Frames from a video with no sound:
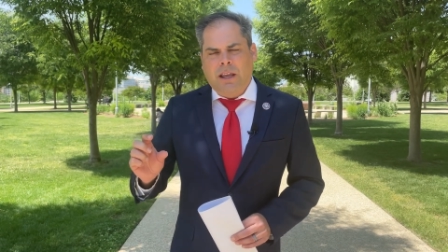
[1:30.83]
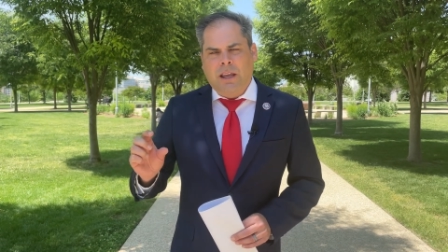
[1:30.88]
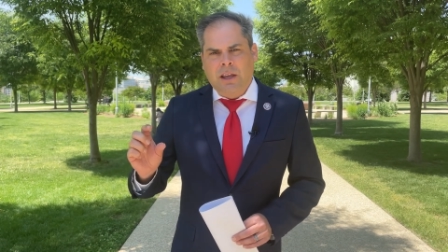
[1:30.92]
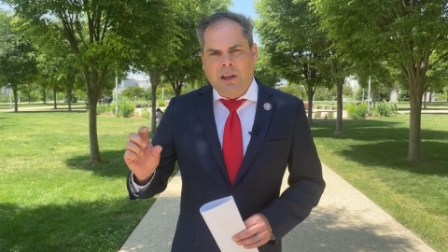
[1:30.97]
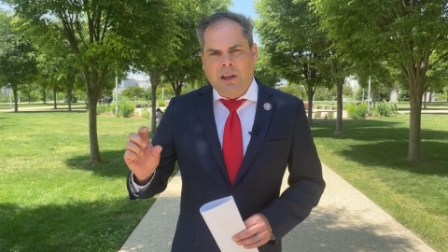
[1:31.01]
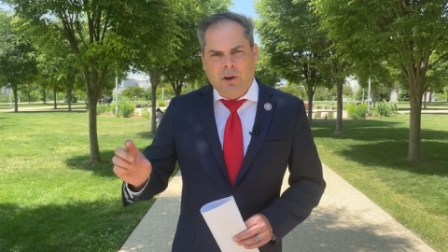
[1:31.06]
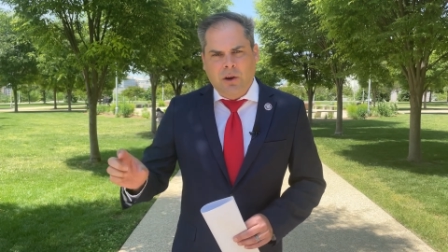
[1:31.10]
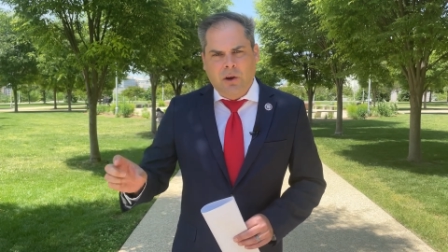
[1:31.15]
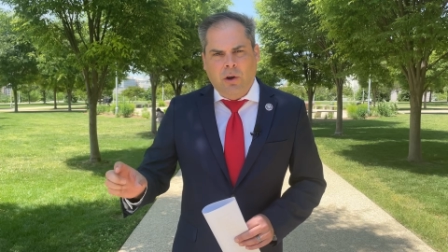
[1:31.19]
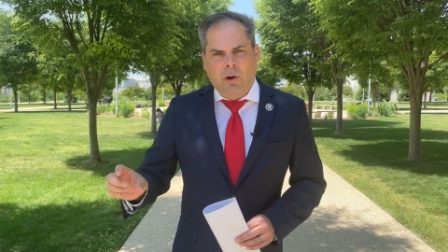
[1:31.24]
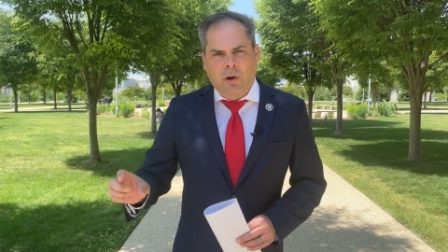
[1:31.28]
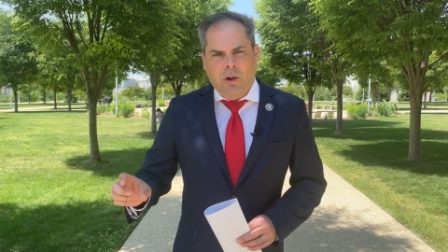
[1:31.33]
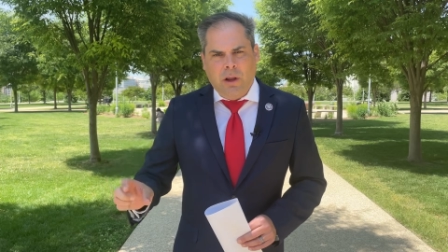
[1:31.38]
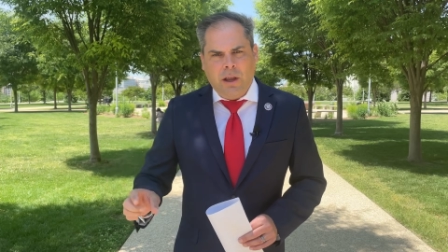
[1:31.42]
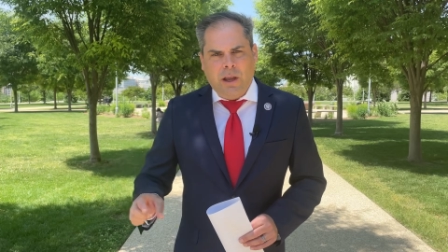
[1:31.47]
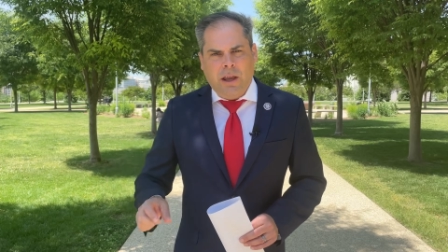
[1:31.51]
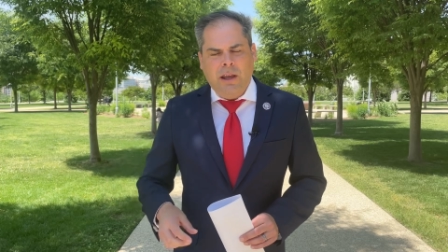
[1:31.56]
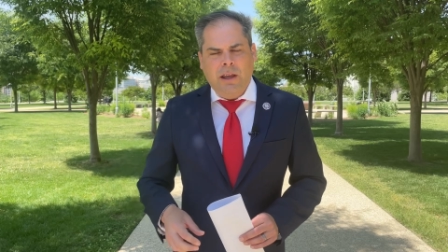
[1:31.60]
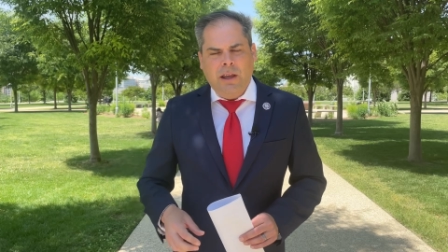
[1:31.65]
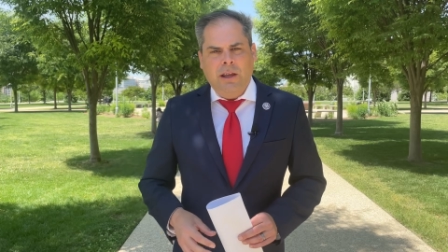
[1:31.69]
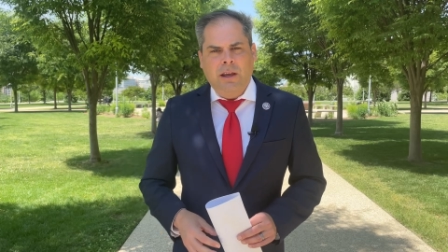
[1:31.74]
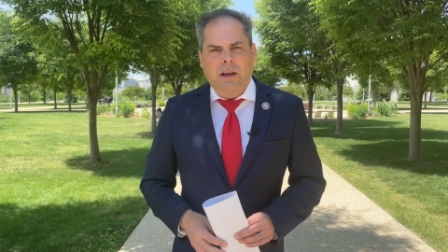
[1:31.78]
kill
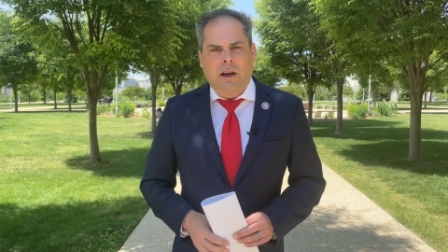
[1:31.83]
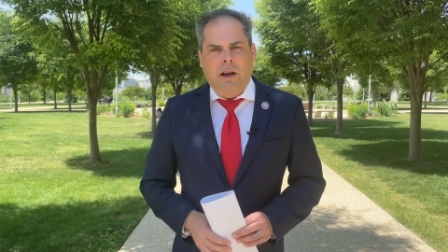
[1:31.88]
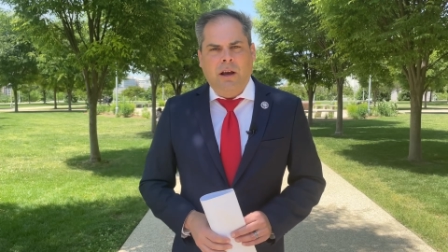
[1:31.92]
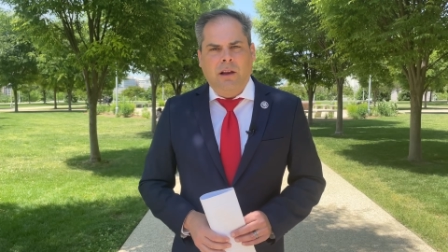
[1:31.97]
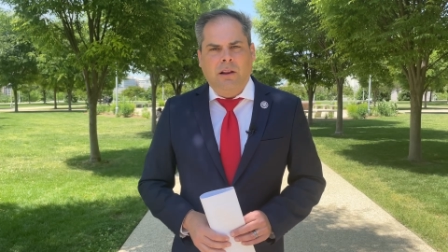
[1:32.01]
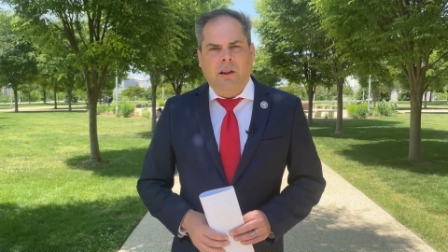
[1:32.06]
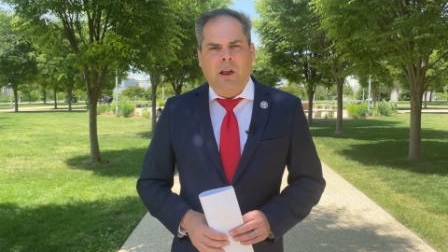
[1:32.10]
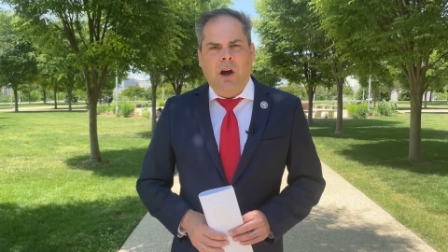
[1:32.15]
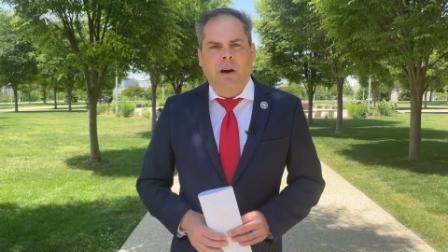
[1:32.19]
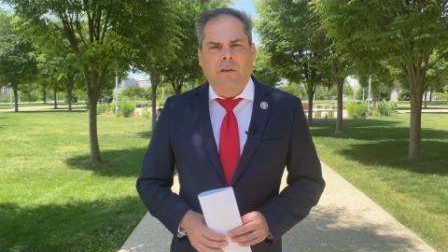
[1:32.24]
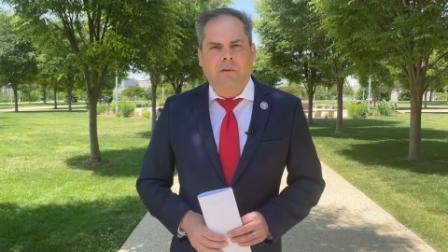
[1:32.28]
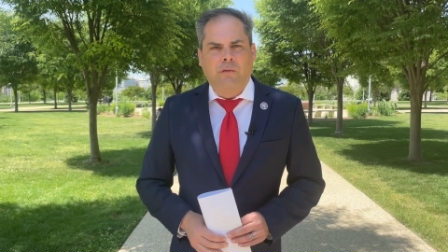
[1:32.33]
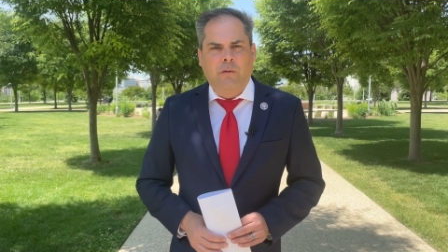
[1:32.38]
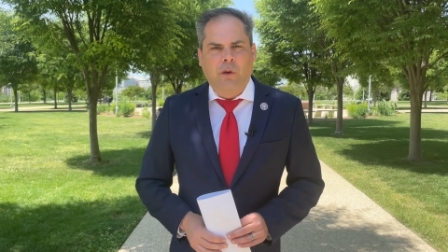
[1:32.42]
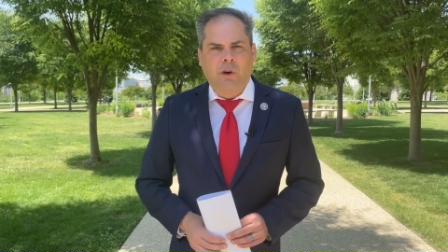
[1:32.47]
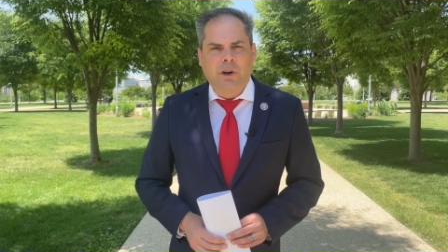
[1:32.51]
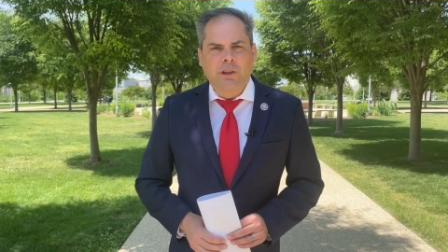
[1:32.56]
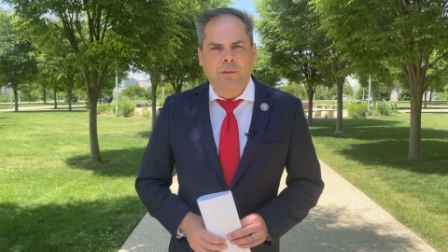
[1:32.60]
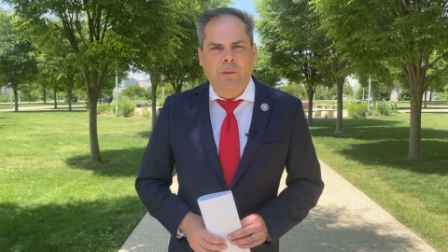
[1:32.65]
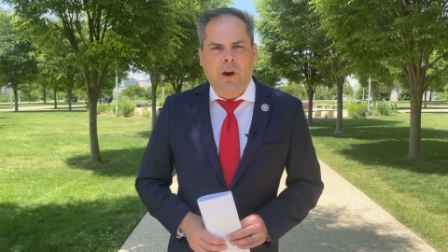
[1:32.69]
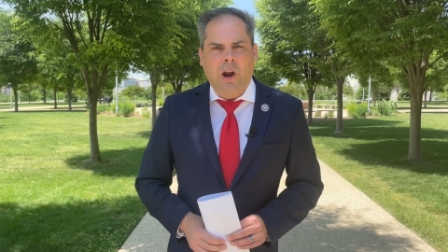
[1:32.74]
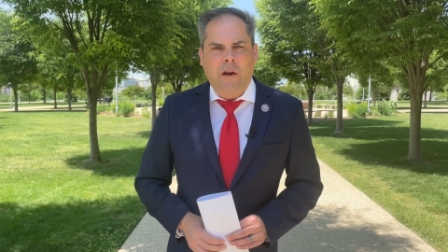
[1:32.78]
a law
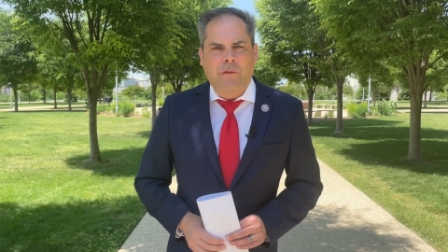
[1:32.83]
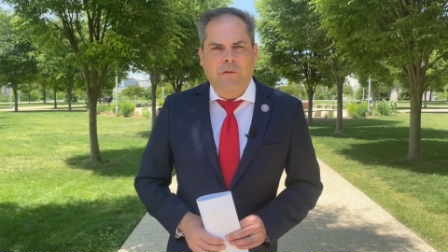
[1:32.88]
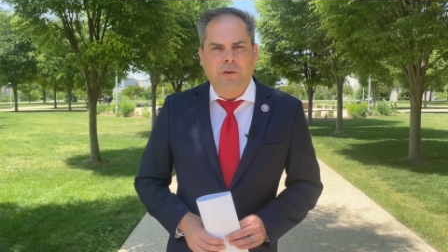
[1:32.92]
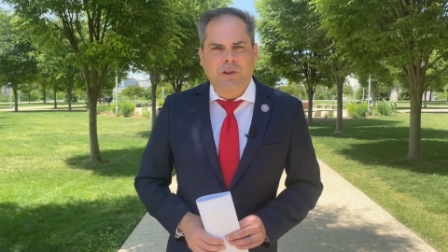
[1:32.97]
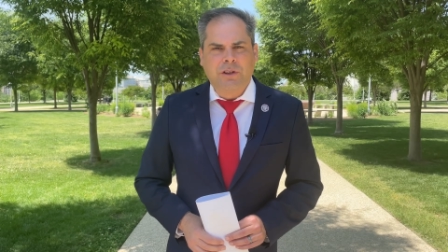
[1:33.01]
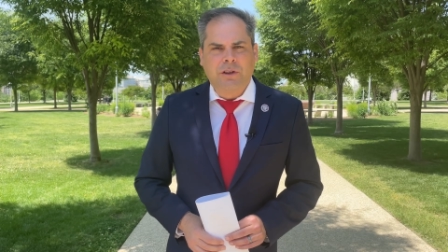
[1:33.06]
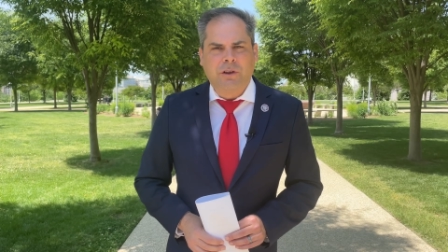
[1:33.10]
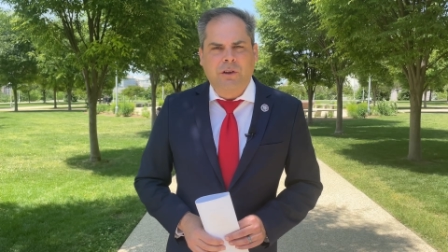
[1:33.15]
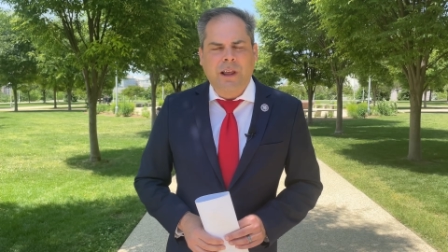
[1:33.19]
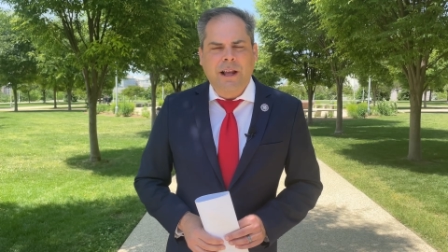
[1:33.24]
enforcement officer,